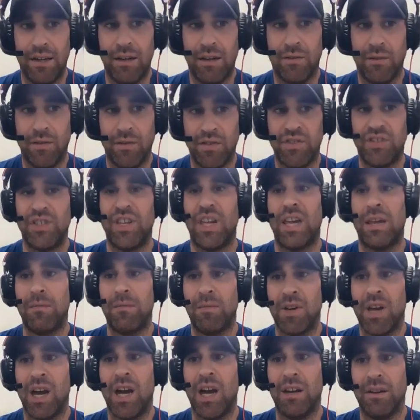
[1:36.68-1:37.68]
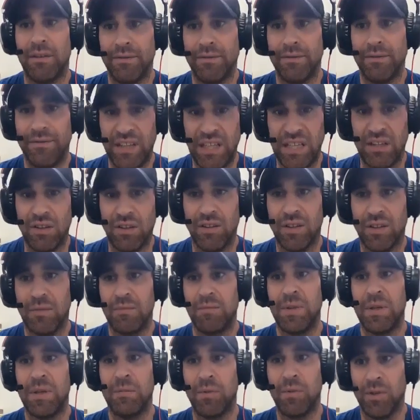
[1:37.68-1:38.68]
same kind of feel
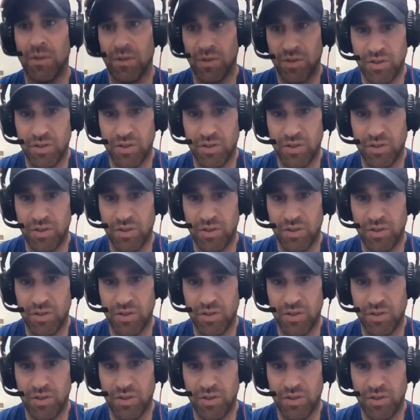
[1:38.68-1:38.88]
that people are